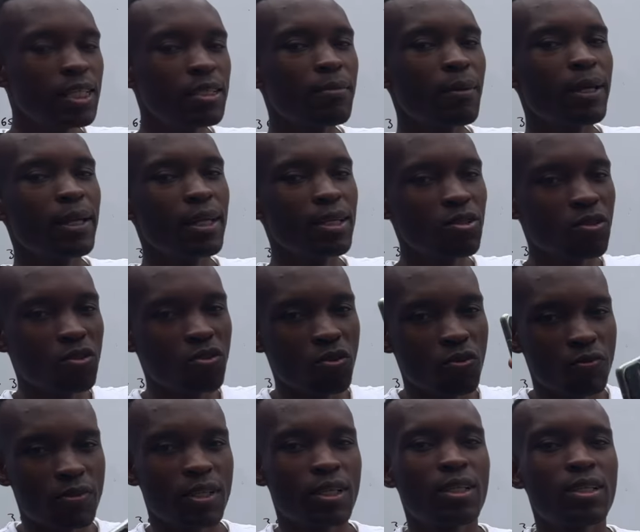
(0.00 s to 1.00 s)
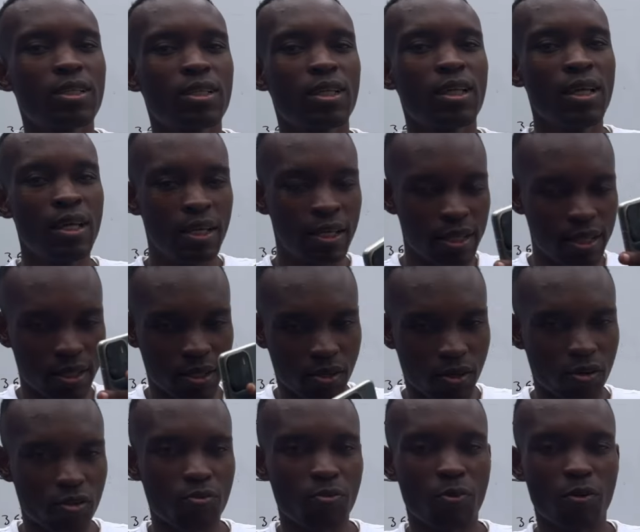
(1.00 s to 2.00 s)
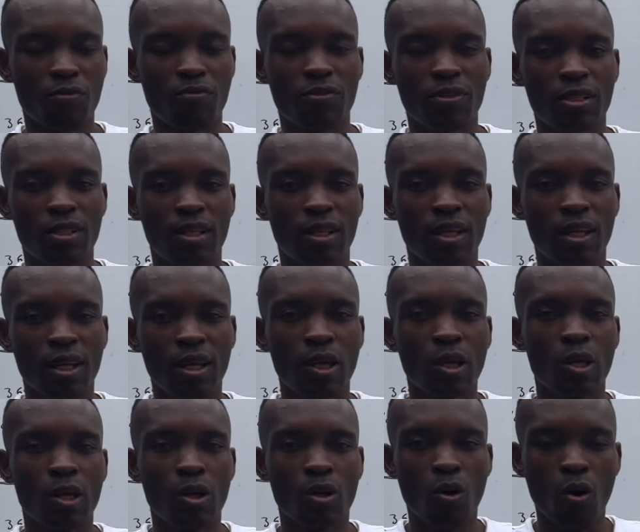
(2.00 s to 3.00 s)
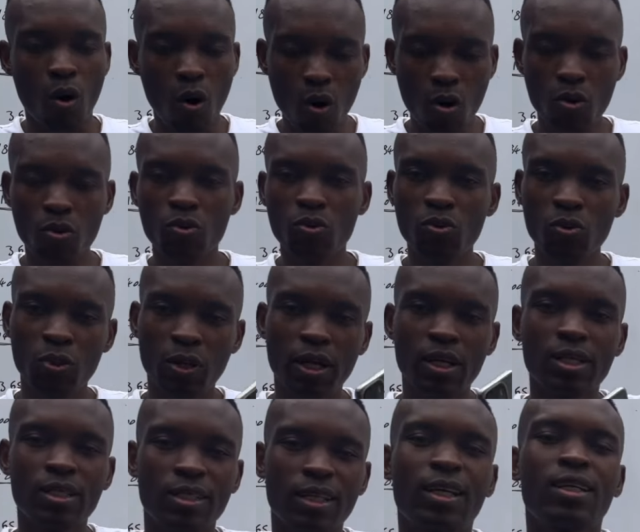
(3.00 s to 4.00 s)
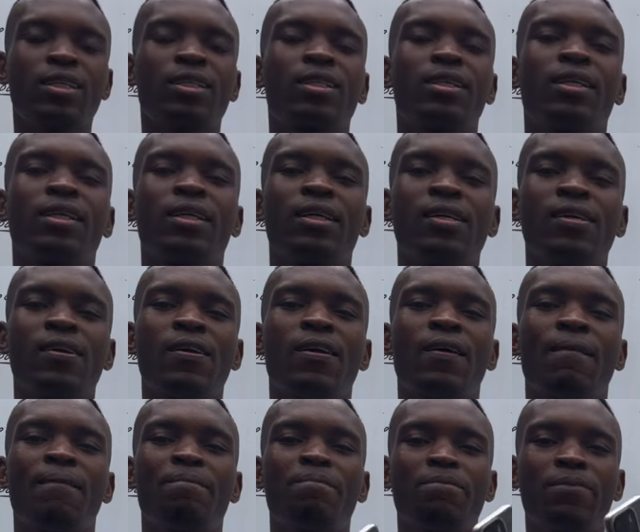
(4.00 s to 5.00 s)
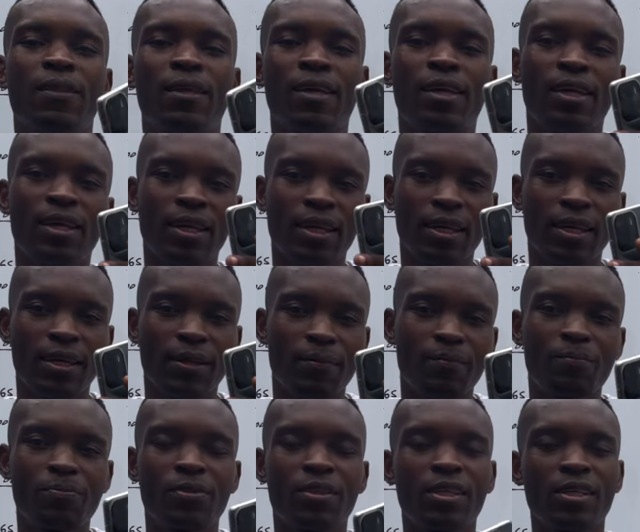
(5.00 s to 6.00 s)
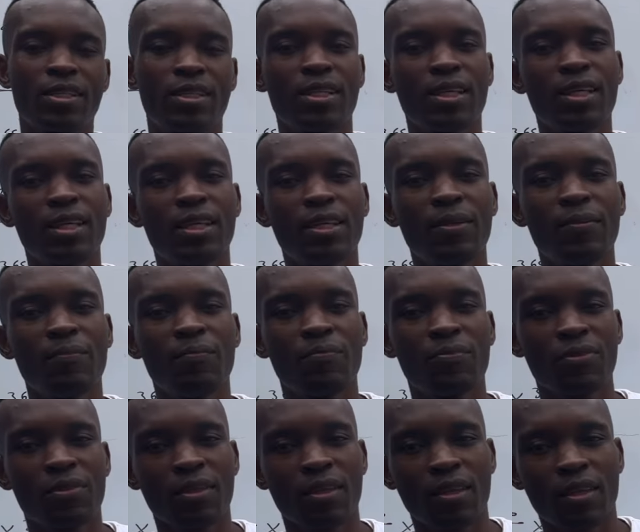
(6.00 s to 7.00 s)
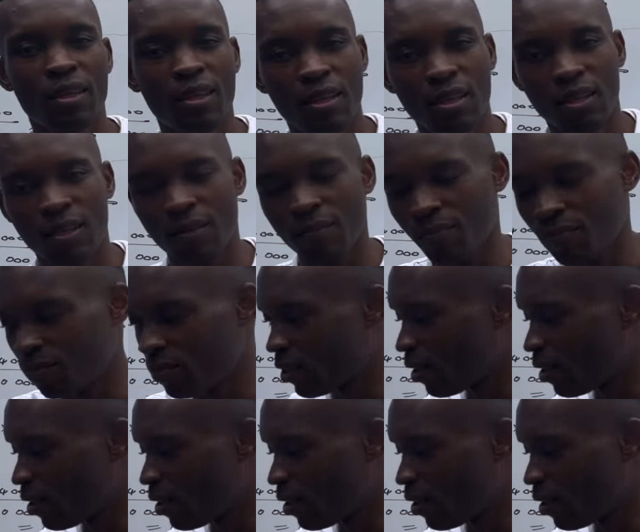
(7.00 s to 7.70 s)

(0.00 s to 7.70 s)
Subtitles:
minus cost of sales is gross profit. Or you can just say the